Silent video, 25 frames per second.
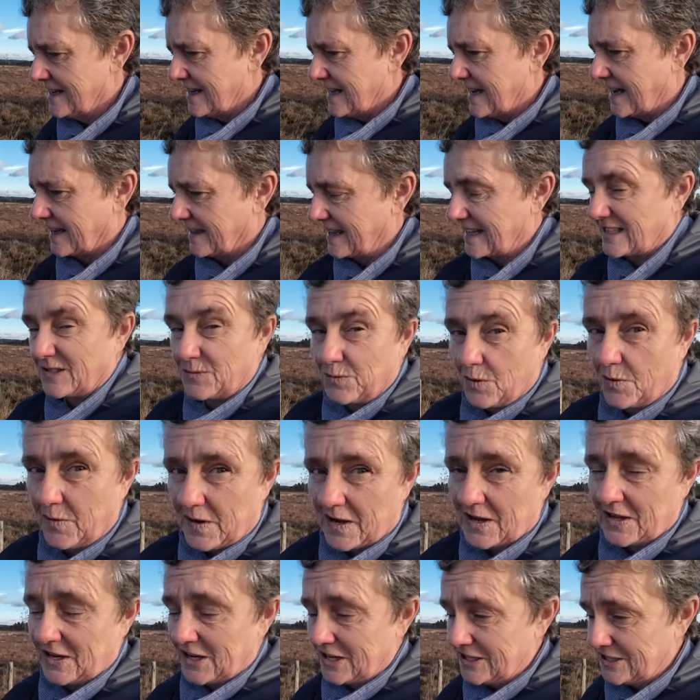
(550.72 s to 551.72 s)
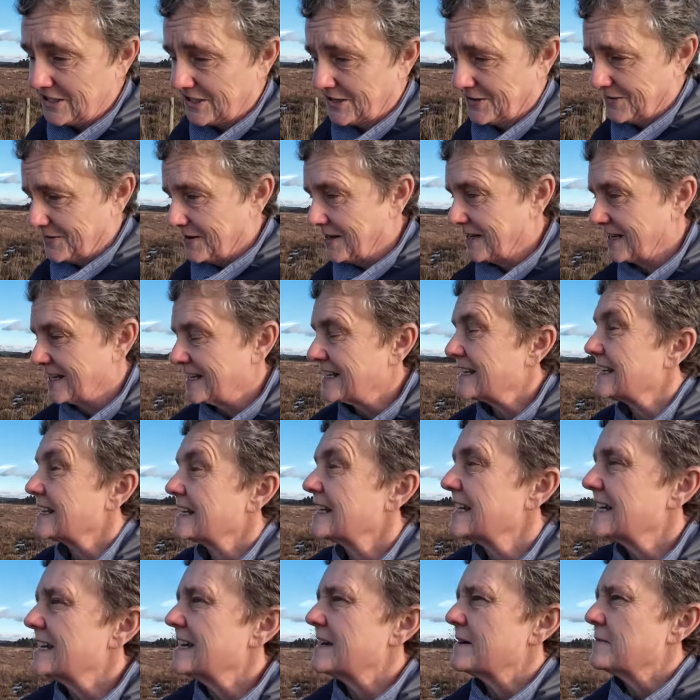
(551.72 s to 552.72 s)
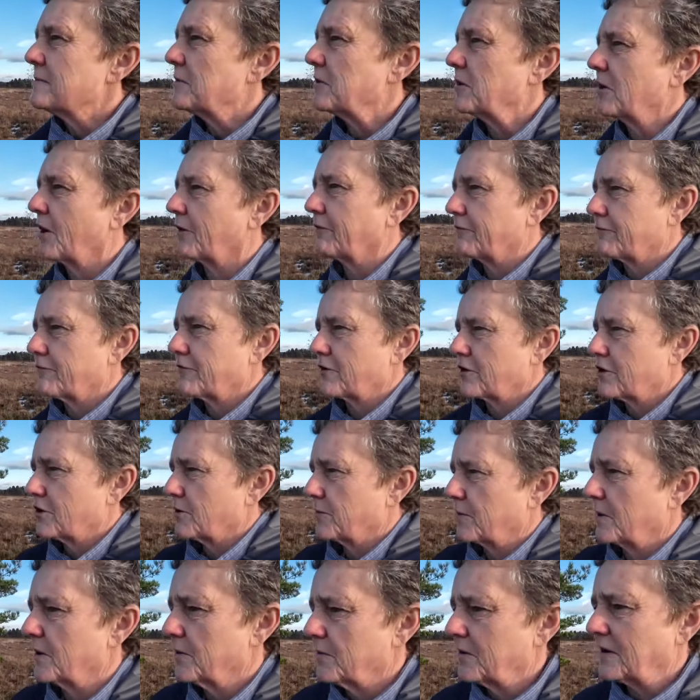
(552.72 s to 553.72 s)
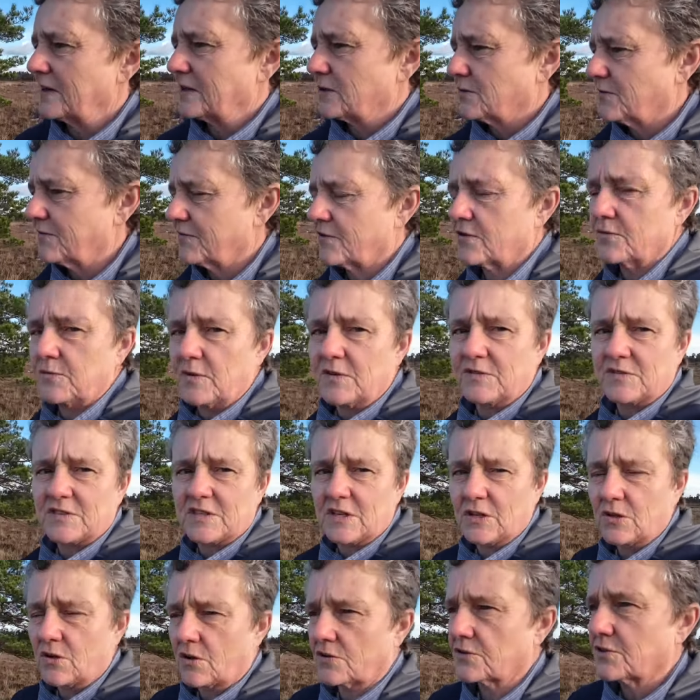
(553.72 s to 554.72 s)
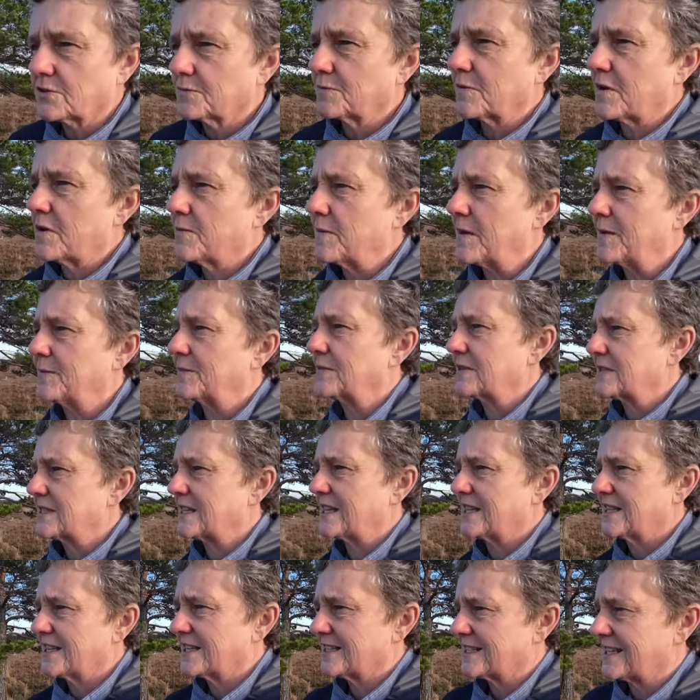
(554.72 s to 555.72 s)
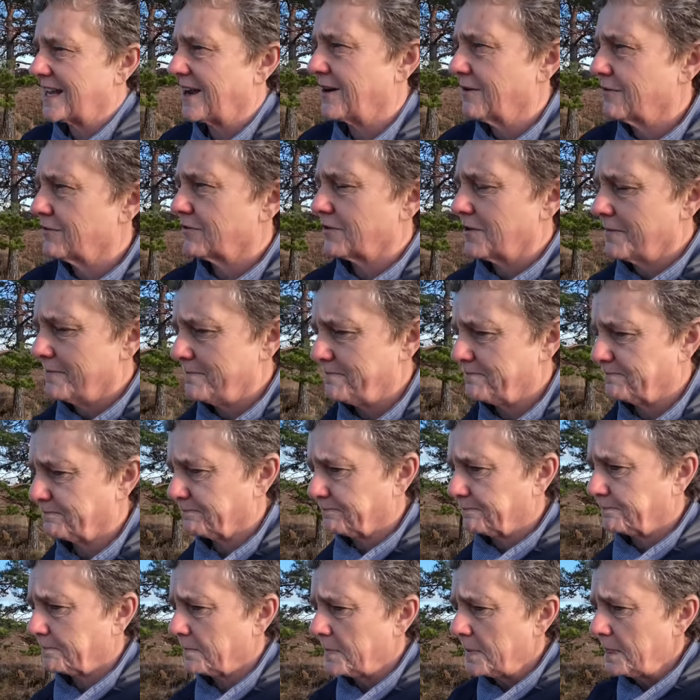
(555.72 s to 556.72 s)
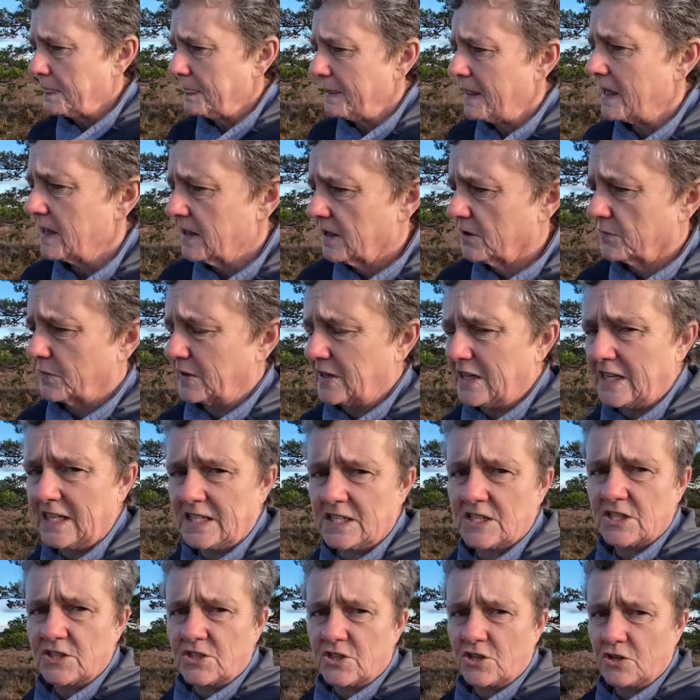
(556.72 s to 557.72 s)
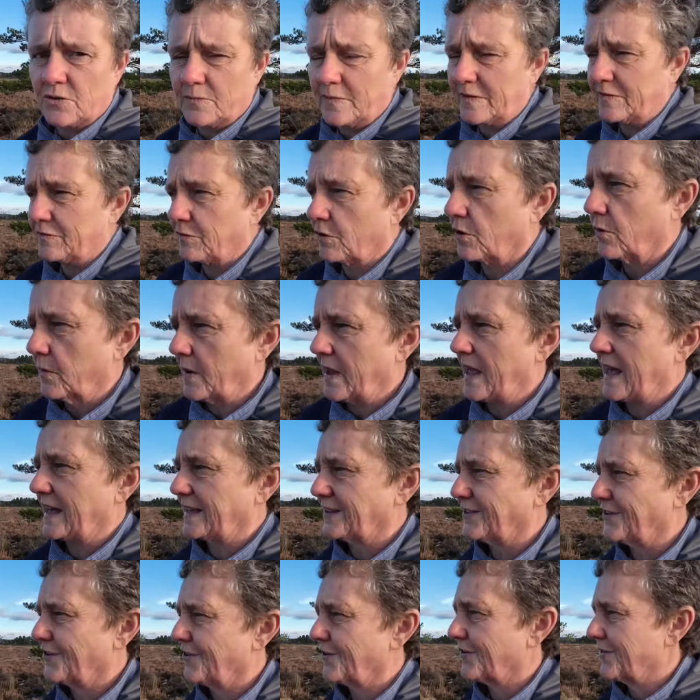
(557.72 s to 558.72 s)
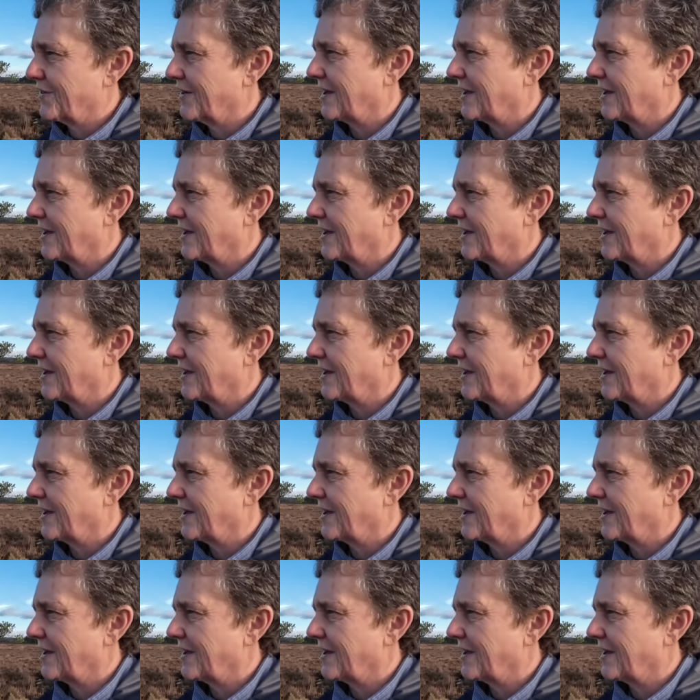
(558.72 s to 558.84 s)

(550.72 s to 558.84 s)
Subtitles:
And that's what we're going to do. But not for a couple of weeks. We've still got some commitments in the south that we need to do before we head north